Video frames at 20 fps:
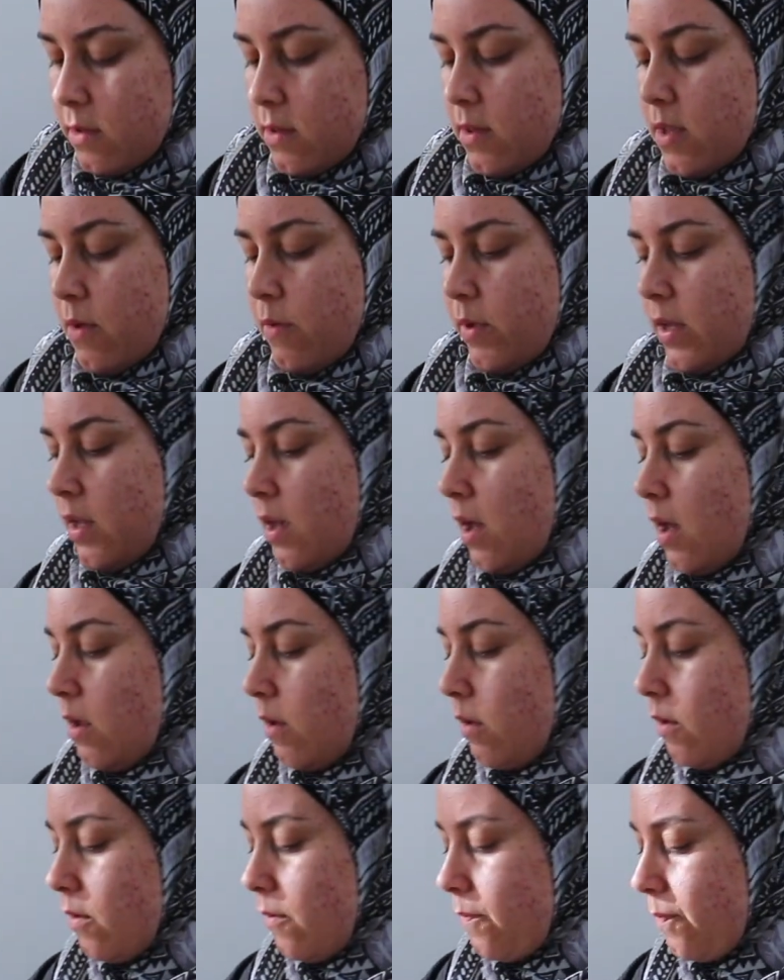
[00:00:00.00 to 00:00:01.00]
There we go.
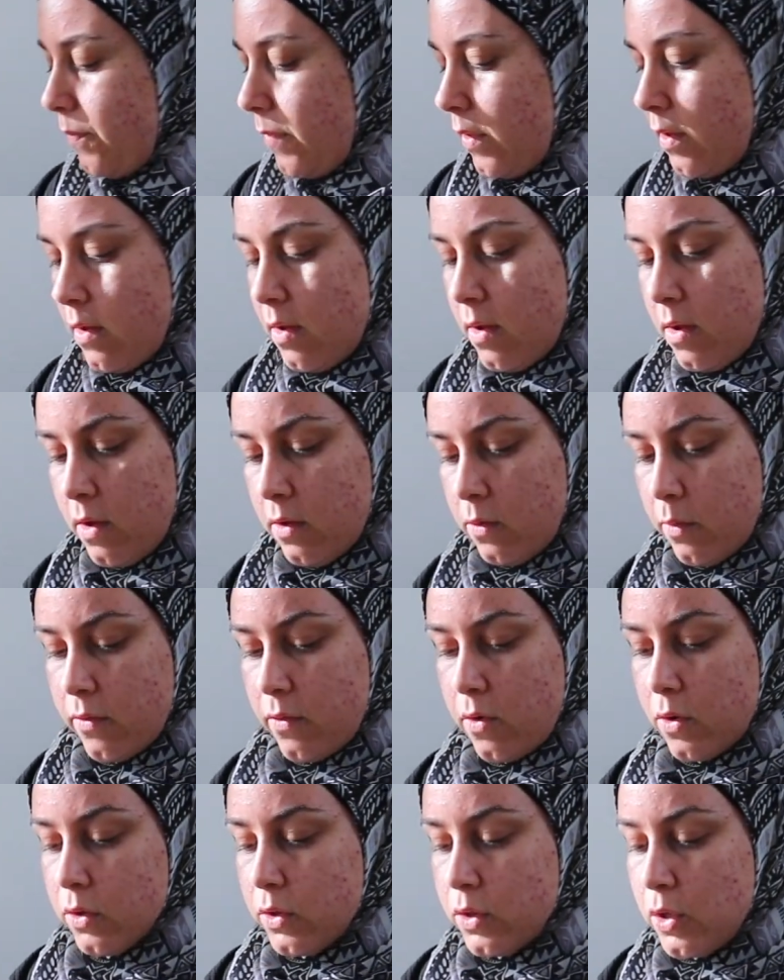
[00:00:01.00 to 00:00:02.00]
So
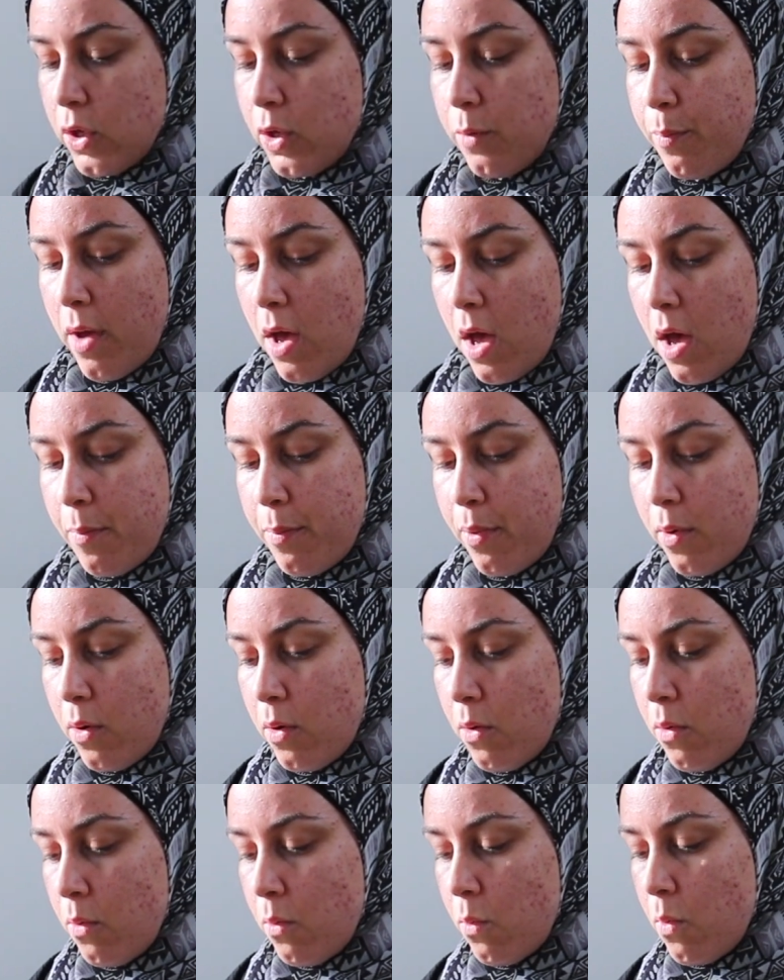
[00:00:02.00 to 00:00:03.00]
we've got 2
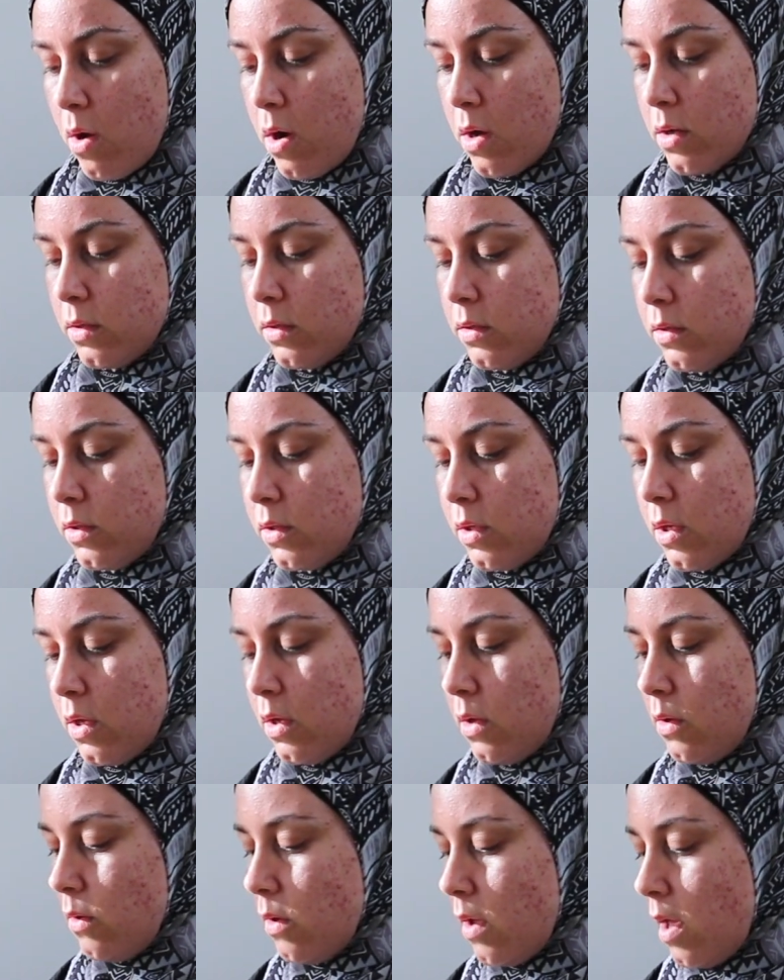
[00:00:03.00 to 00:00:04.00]
purple, 1,
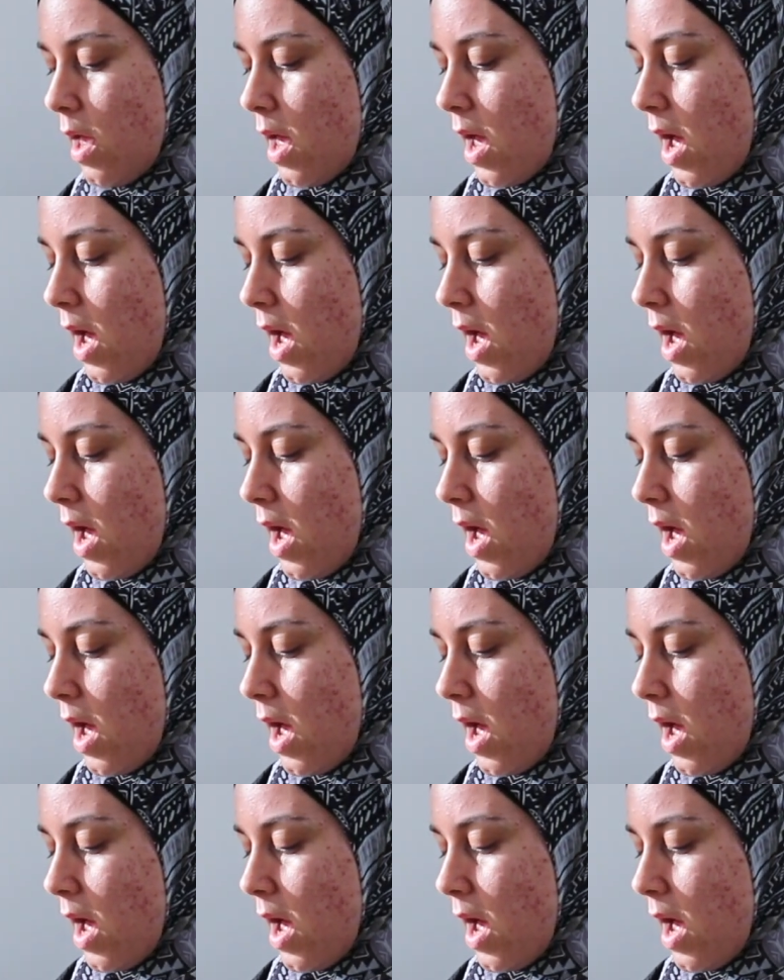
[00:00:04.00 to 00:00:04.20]
2,